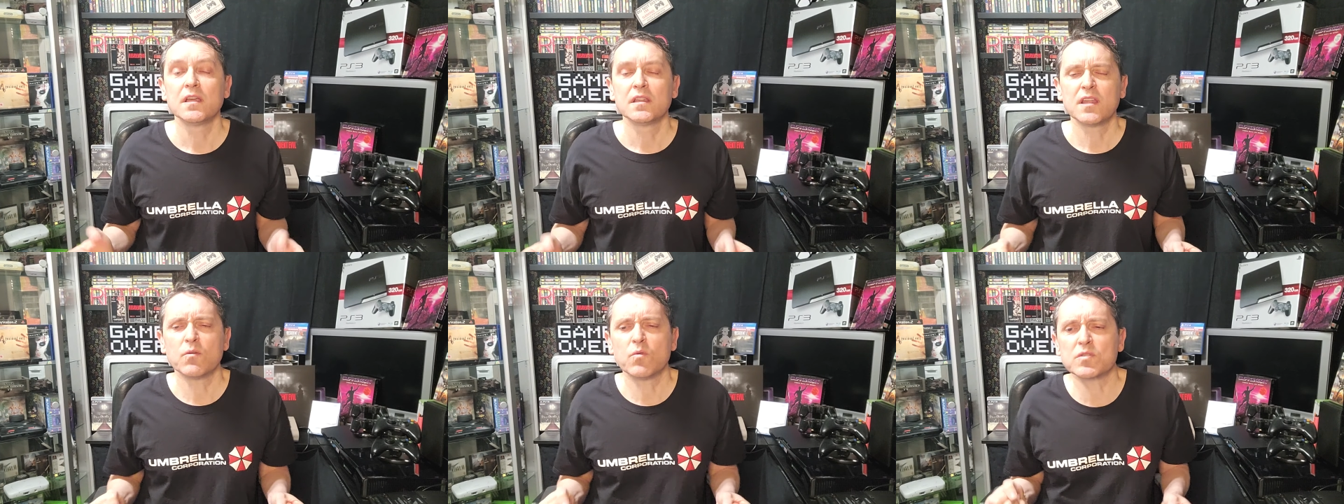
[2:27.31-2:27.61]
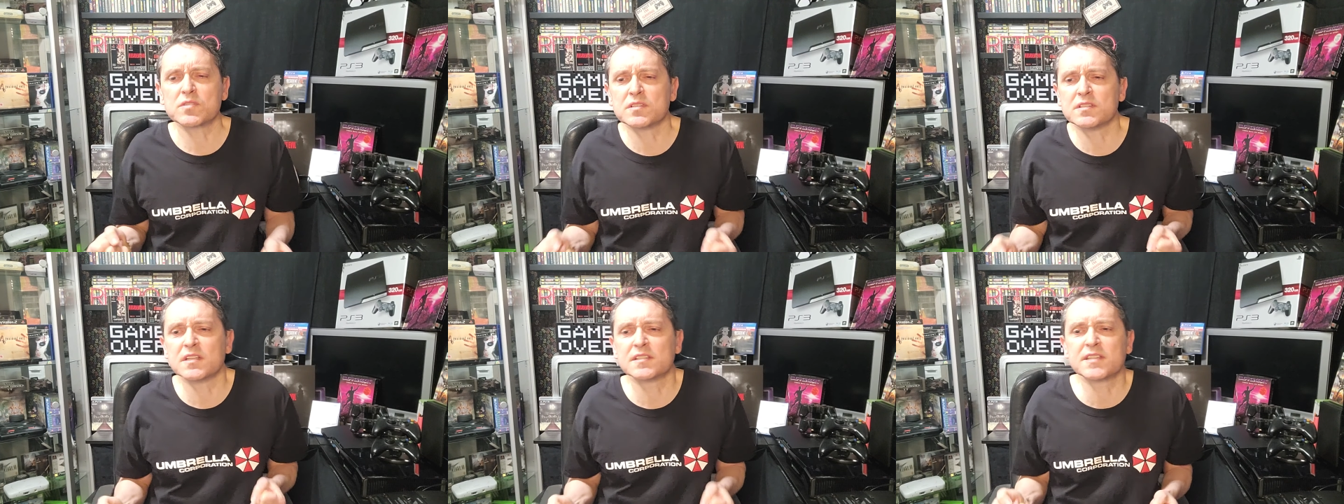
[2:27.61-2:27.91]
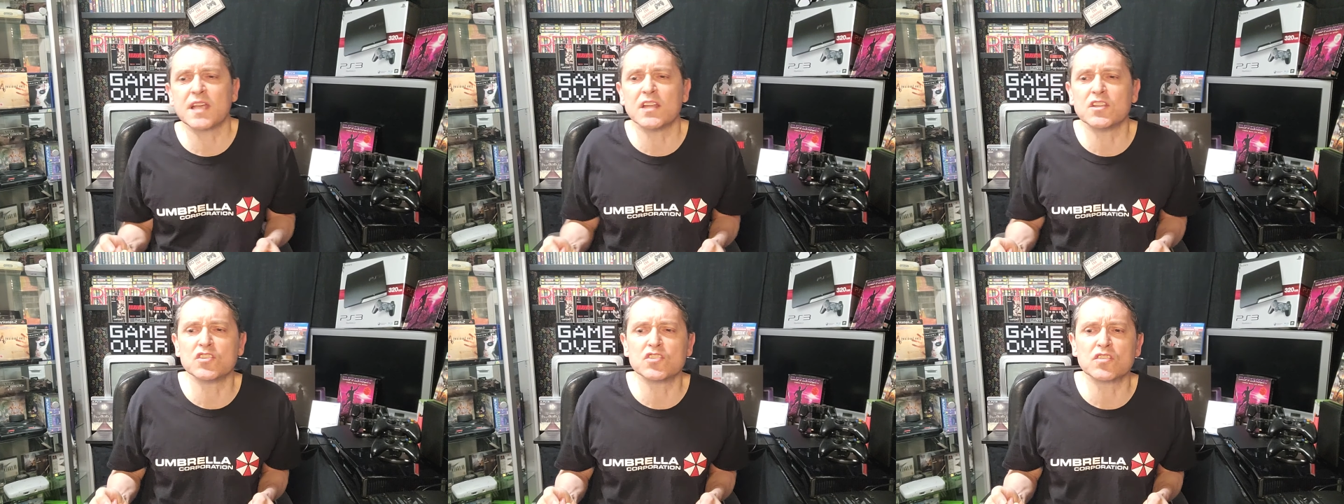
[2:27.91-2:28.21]
There wasn't the
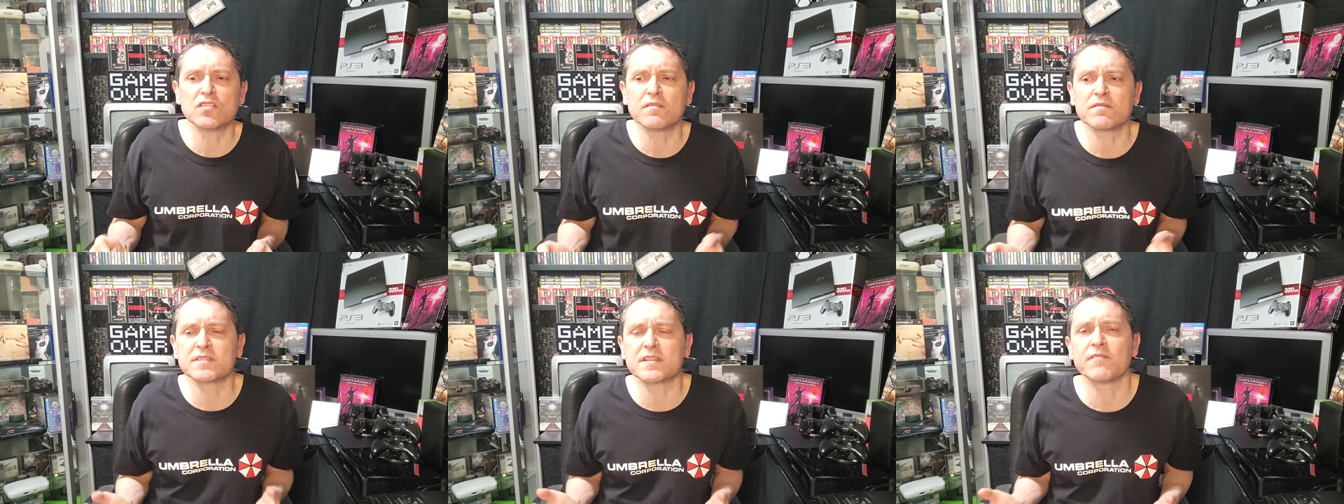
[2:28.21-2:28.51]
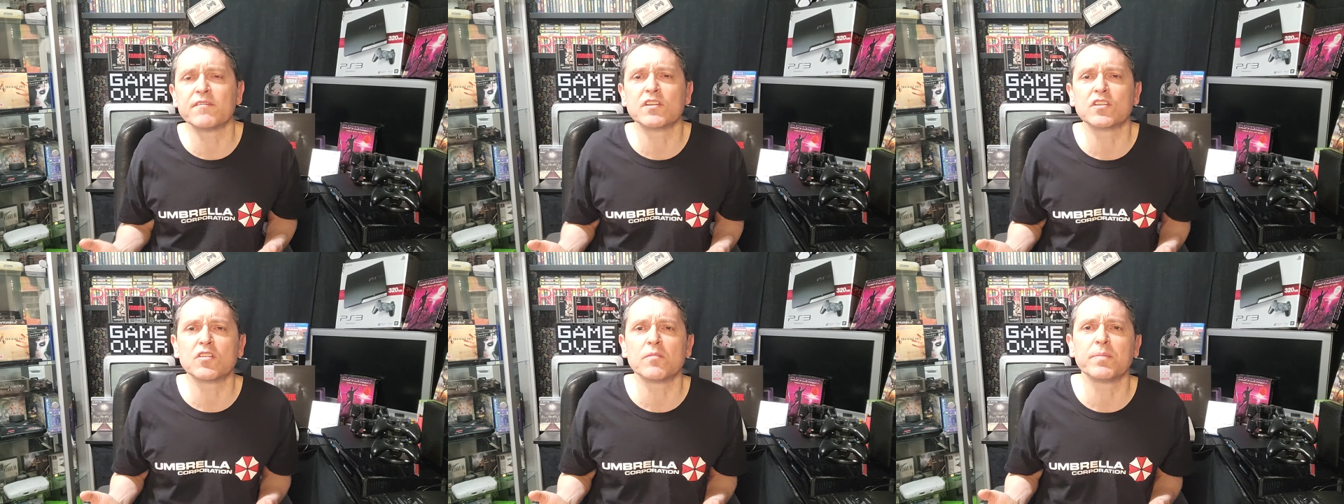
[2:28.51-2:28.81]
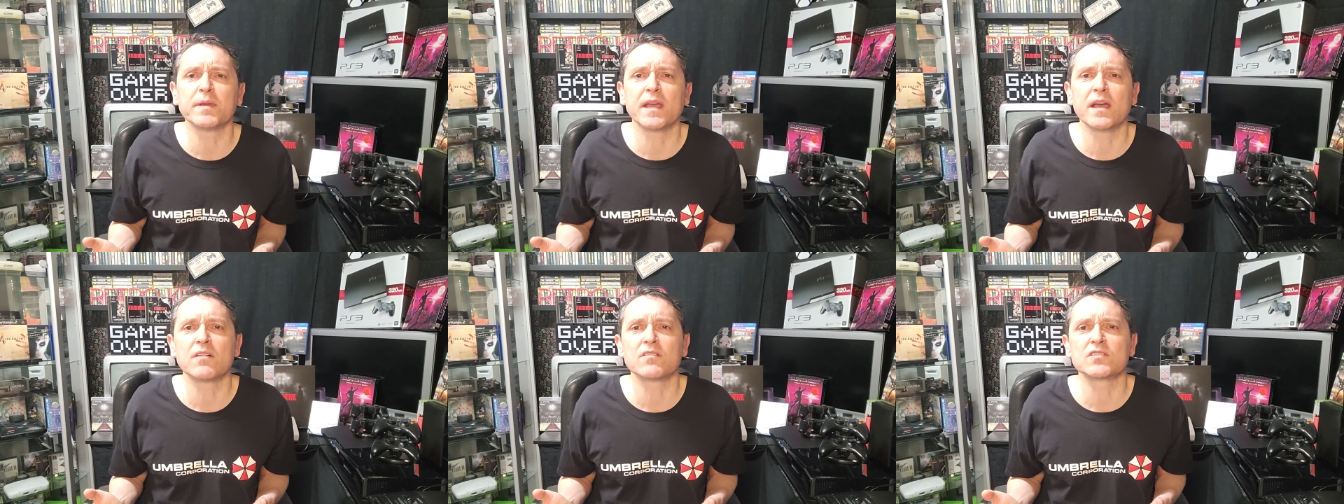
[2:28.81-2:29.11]
tension of something could
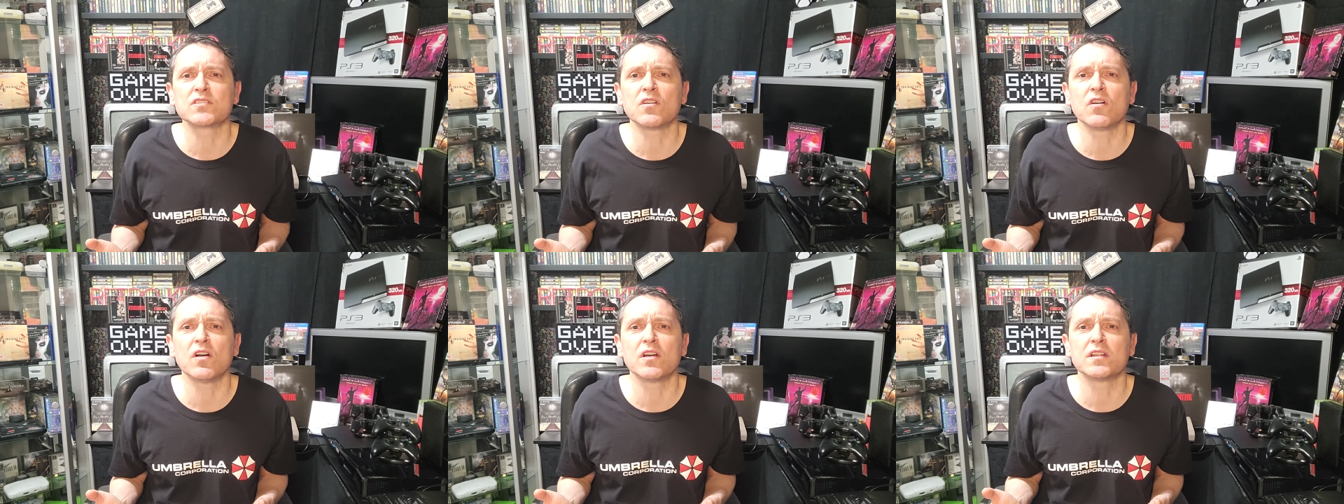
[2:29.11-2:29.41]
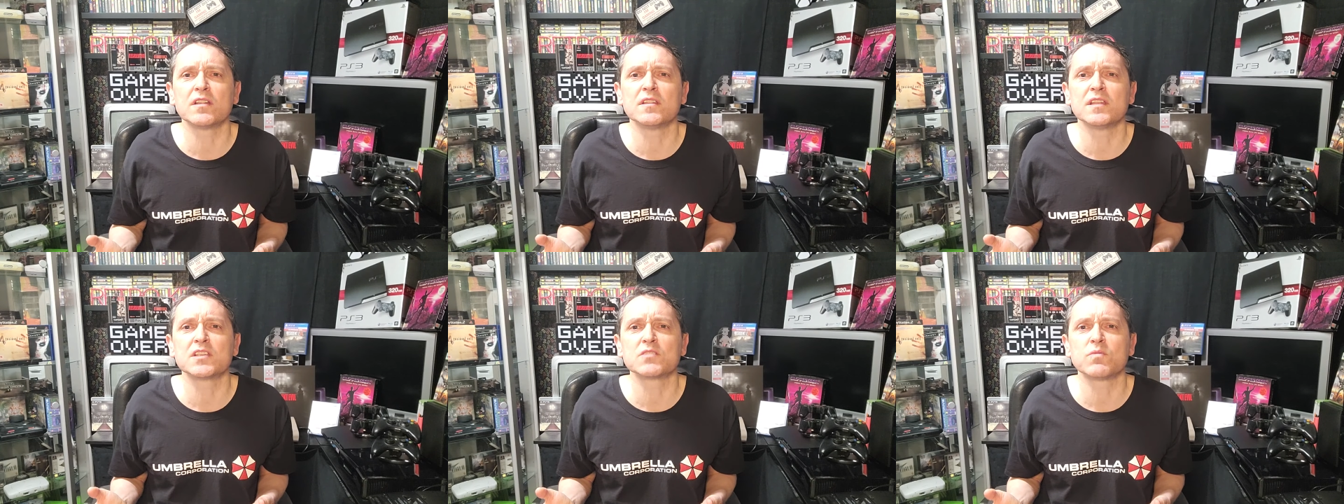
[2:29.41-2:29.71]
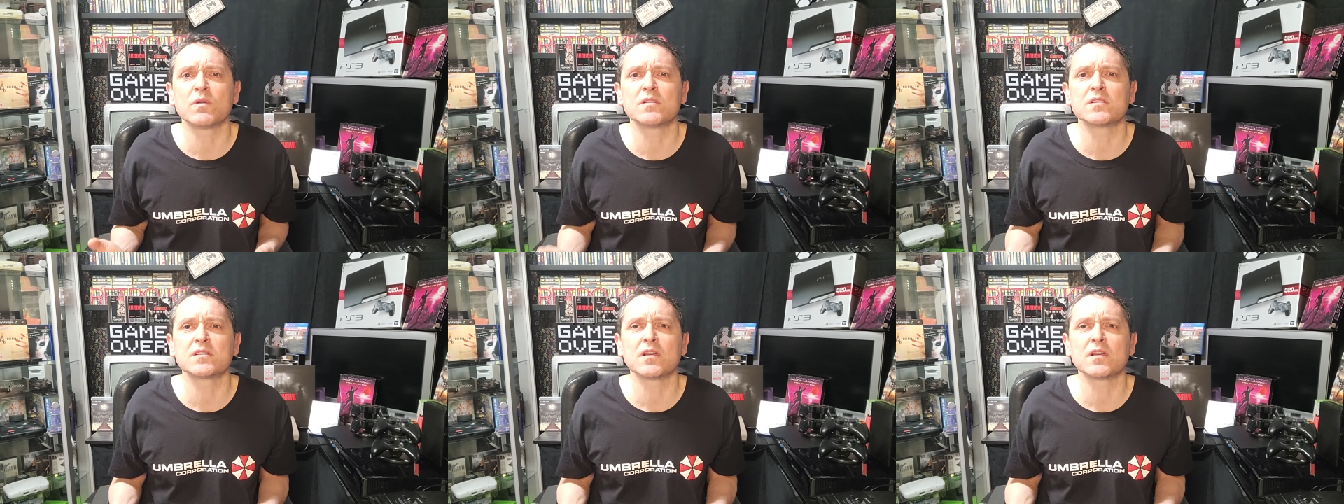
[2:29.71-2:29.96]
be outside in this one.